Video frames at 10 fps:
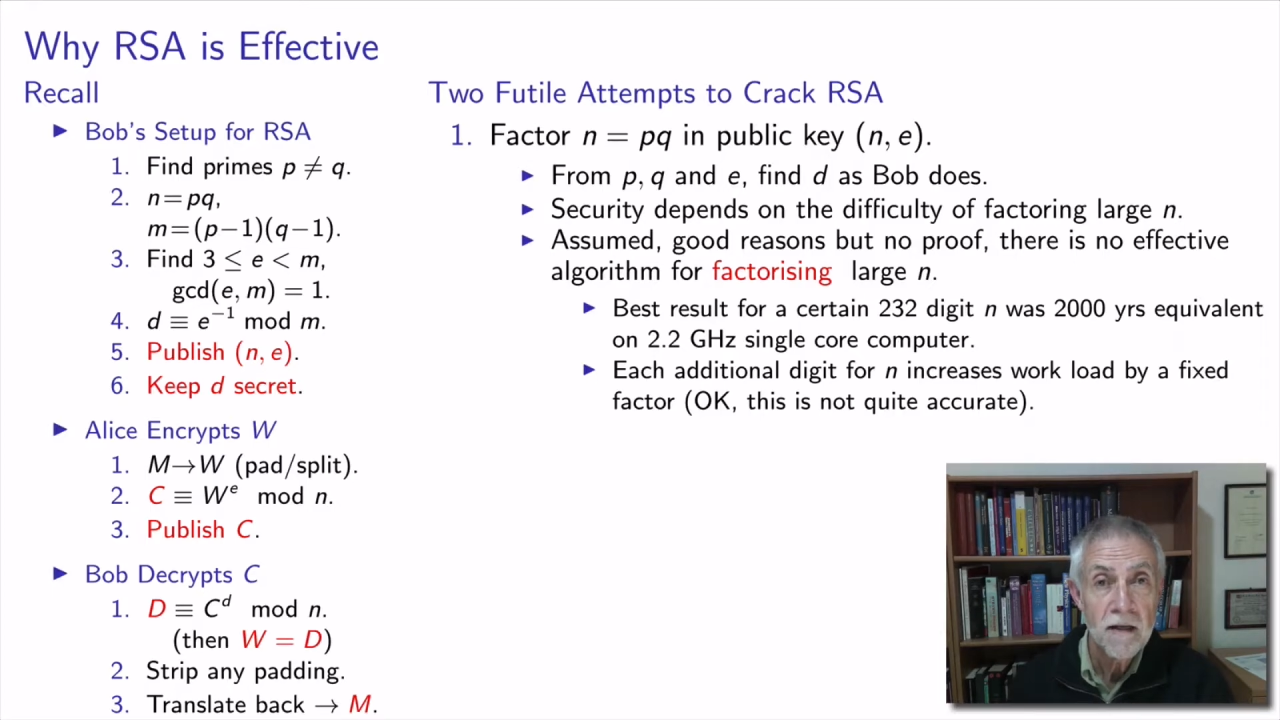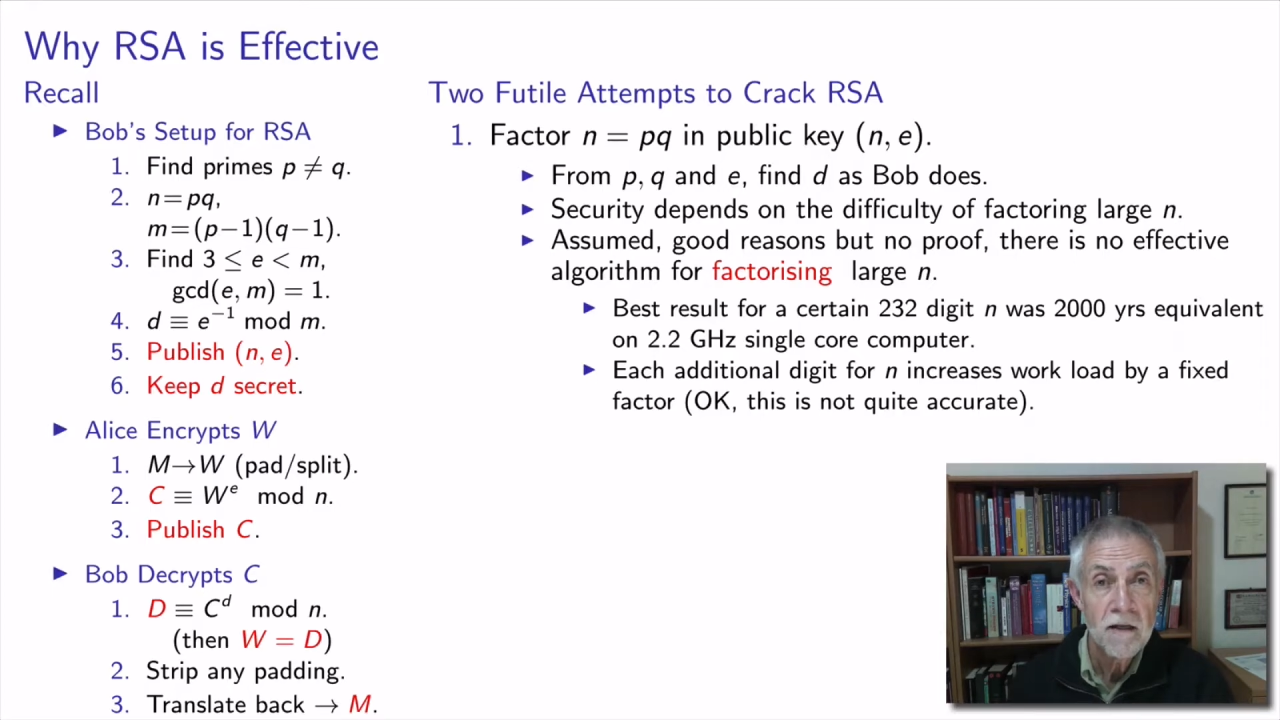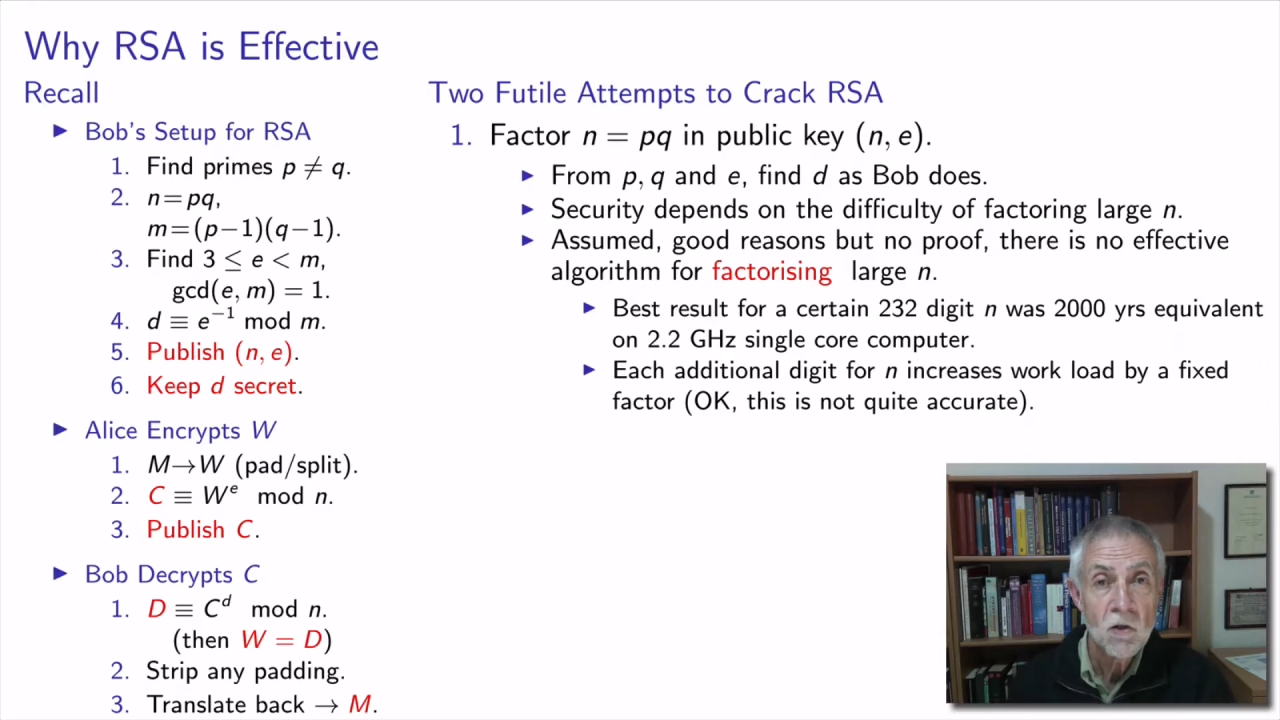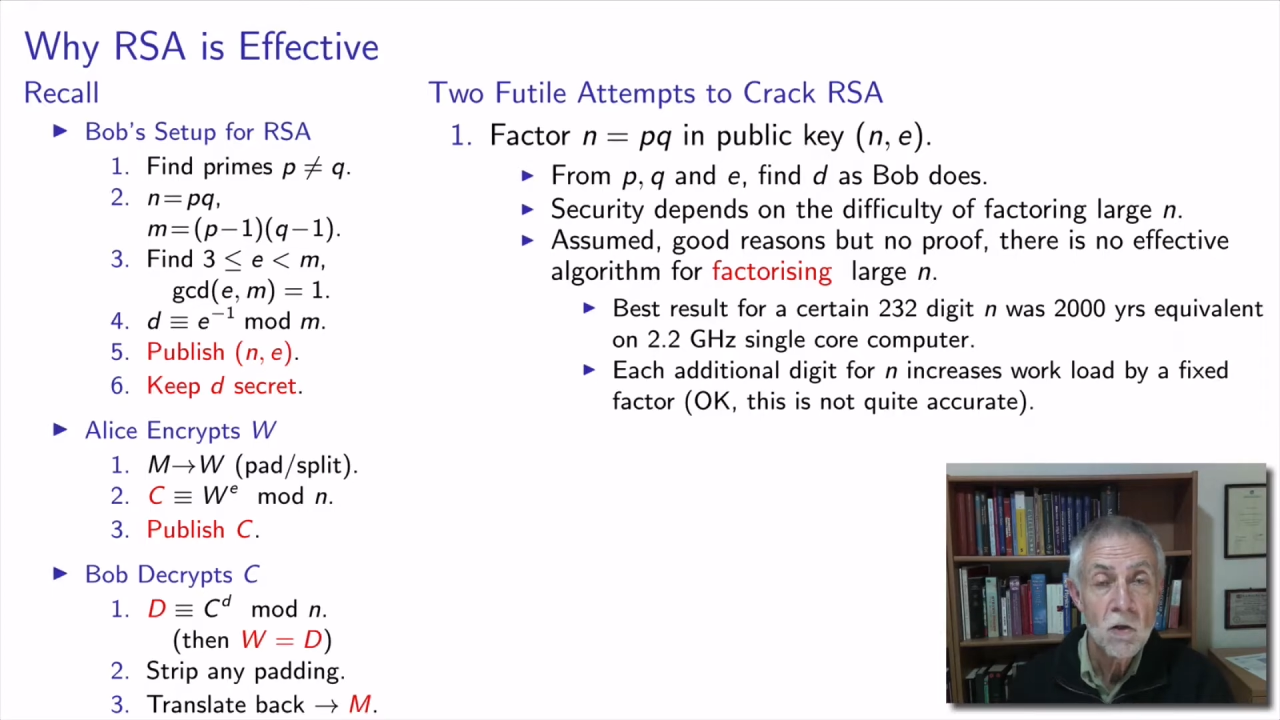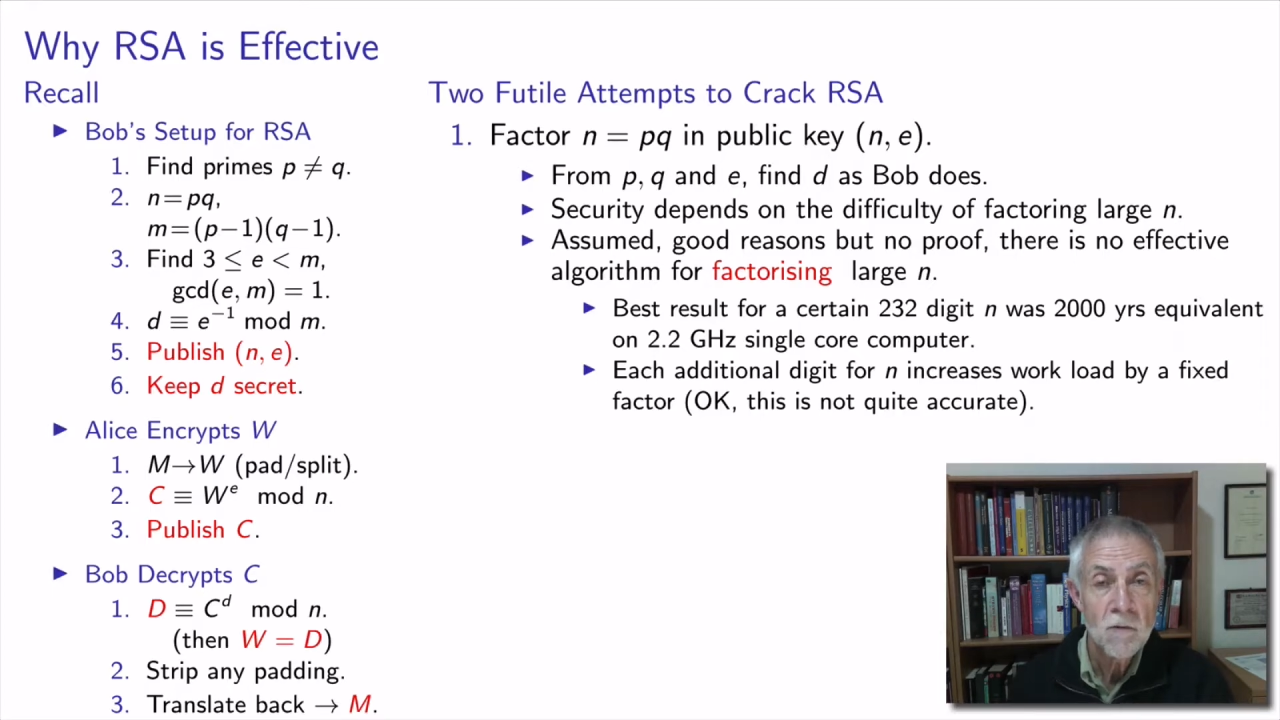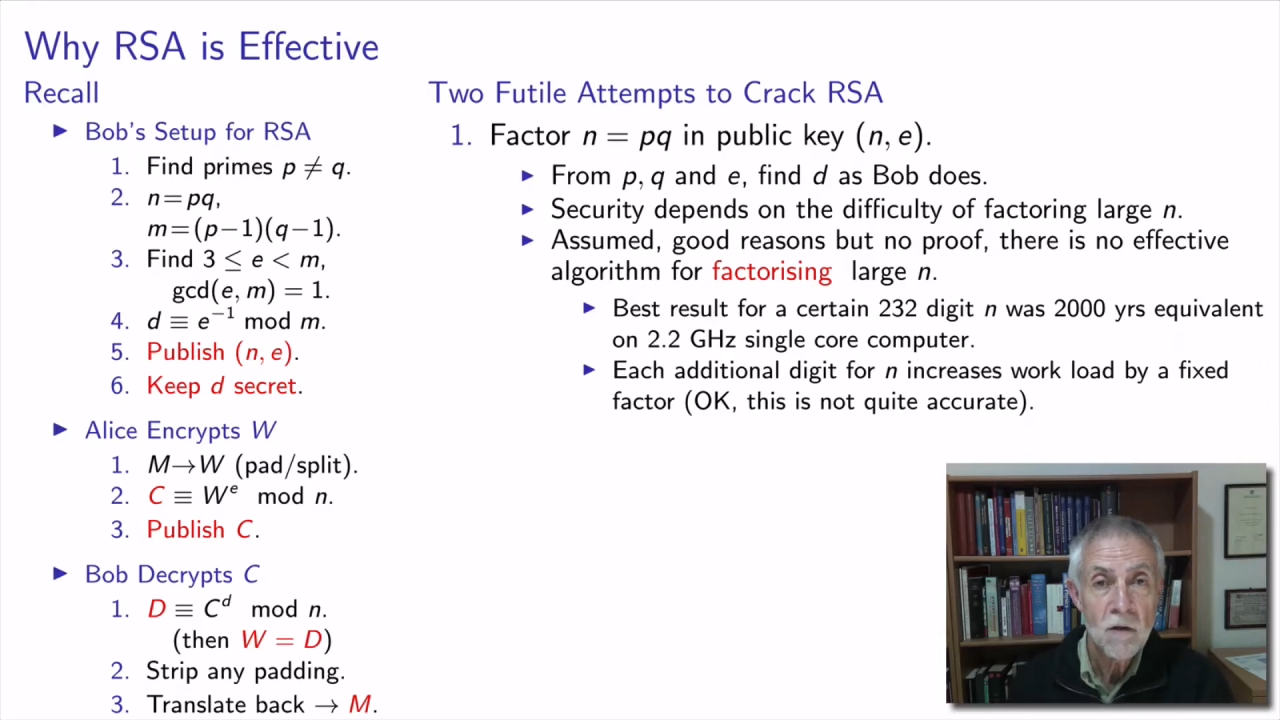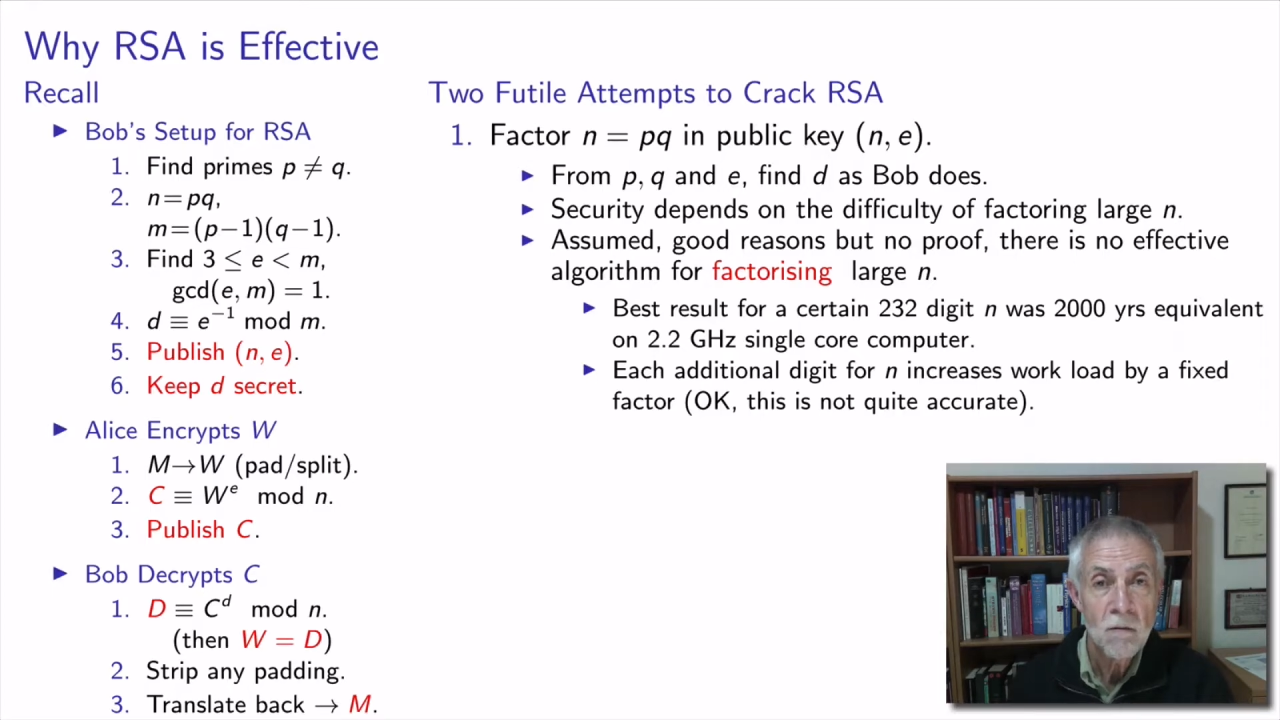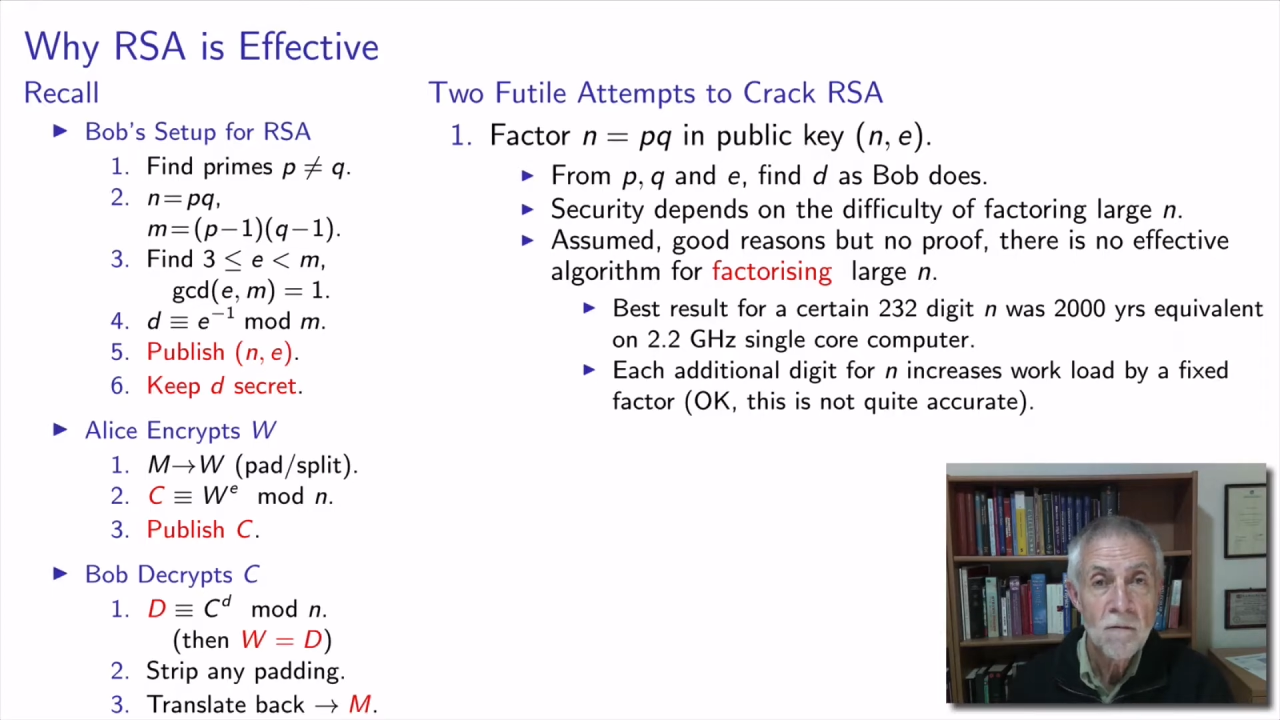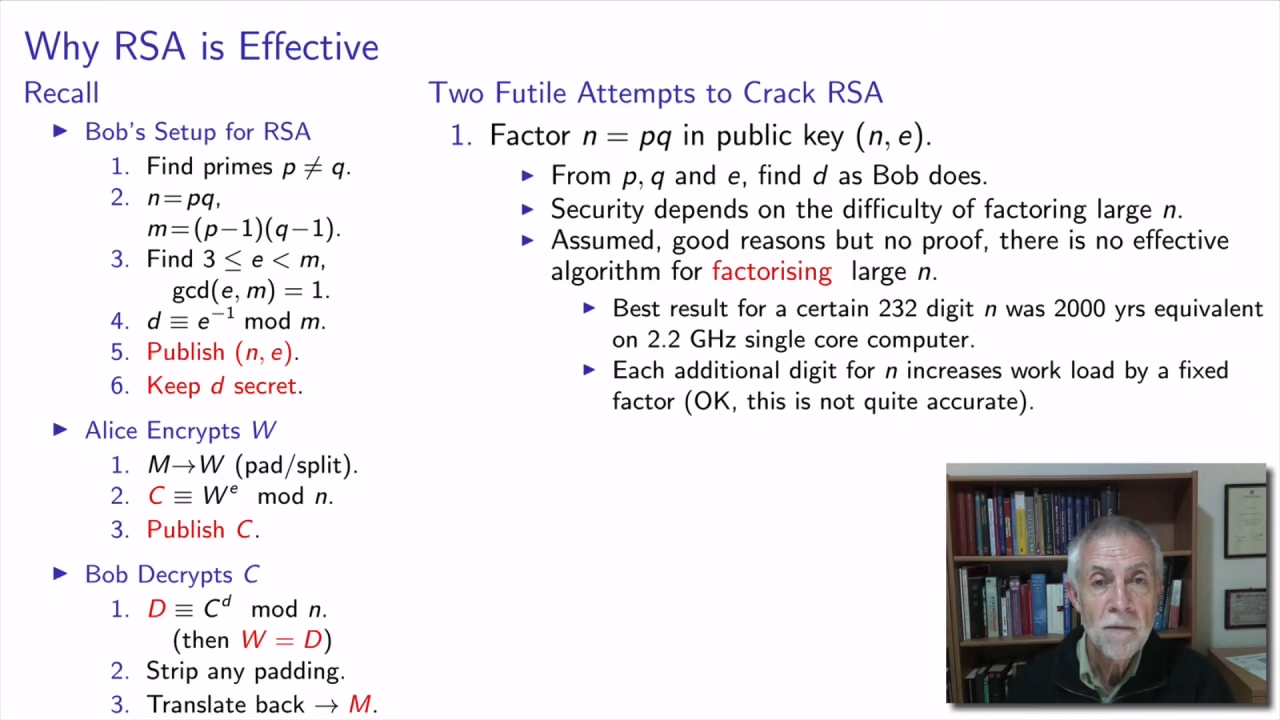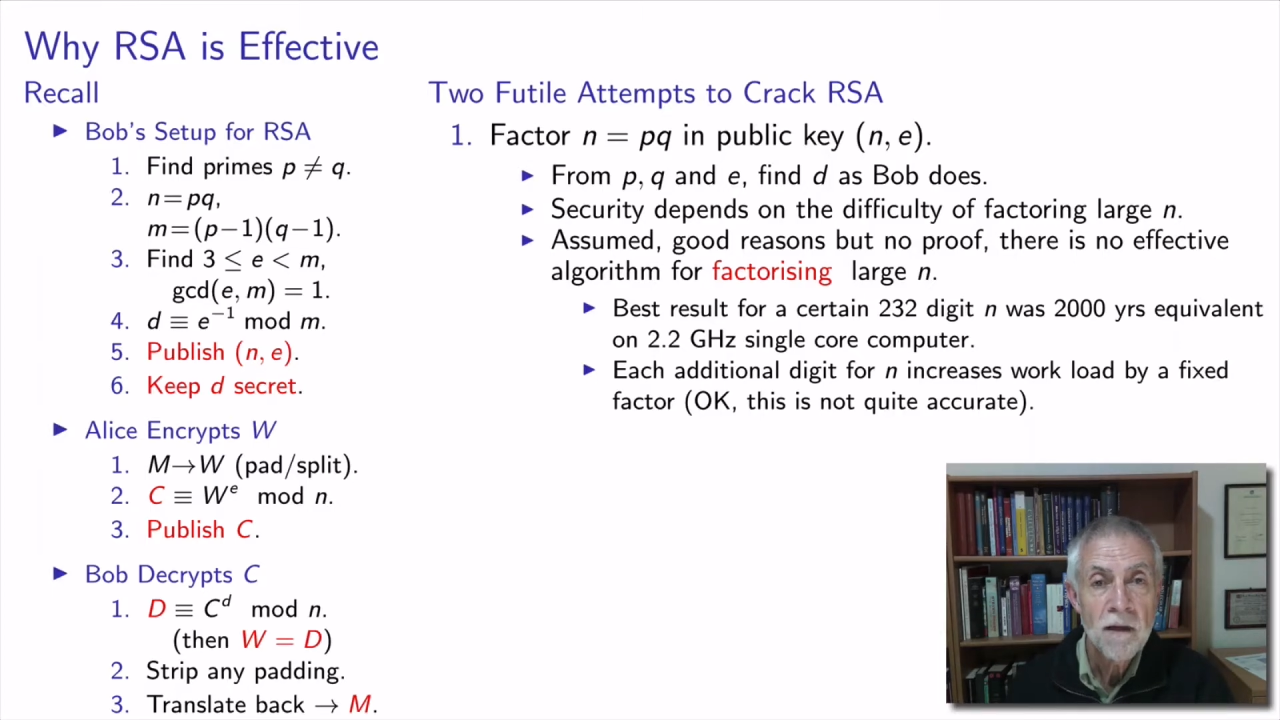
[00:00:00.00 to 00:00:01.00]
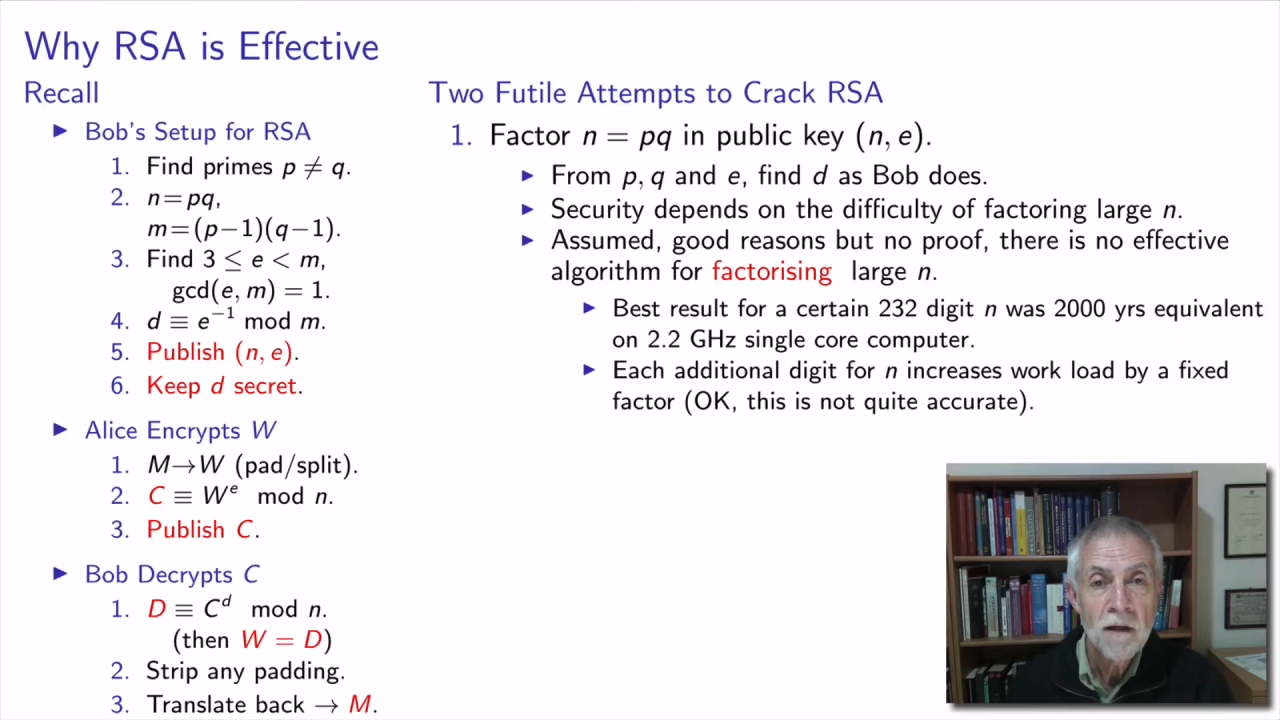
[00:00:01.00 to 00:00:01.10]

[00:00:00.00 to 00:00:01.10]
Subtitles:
toy problem,